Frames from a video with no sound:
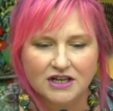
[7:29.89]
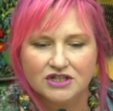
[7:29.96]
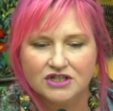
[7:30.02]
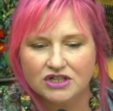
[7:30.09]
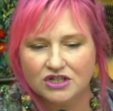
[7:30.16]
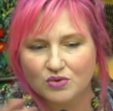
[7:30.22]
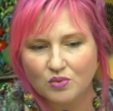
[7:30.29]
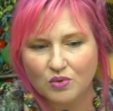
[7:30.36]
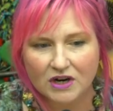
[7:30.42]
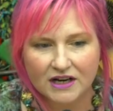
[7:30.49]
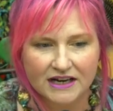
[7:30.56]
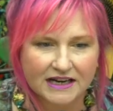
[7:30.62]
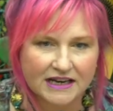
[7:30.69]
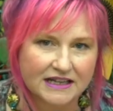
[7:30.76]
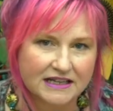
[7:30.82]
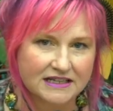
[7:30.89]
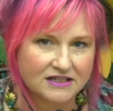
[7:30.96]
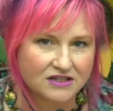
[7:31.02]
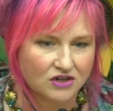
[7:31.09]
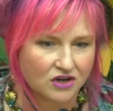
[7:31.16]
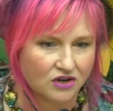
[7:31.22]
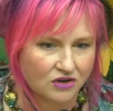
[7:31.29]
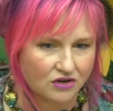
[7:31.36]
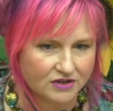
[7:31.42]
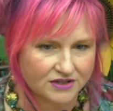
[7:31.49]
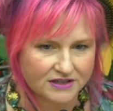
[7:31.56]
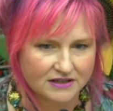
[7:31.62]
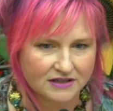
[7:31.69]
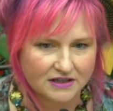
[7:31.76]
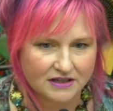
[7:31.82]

Just working in these circles.